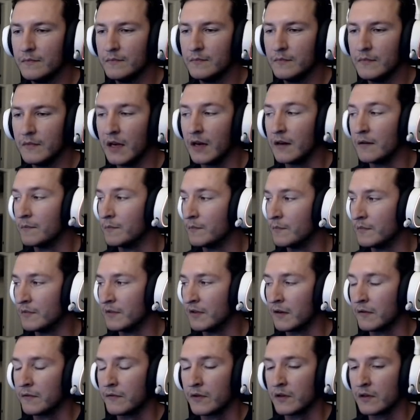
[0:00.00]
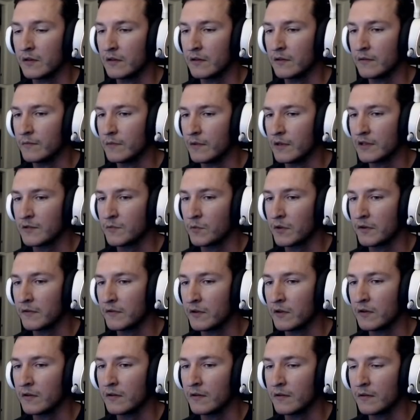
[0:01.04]
Yeah, definitely. It's one of
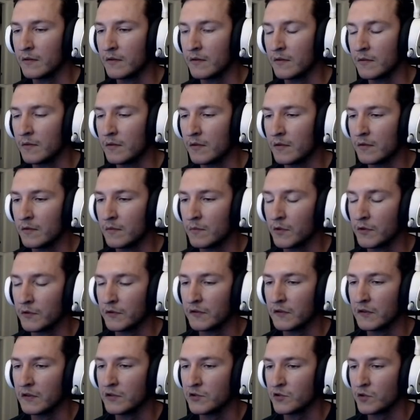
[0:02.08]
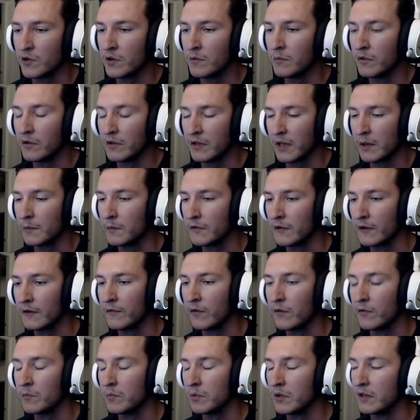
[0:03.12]
the most enjoyable games I've
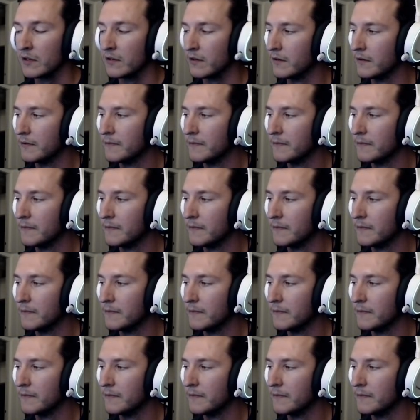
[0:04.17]
ever played.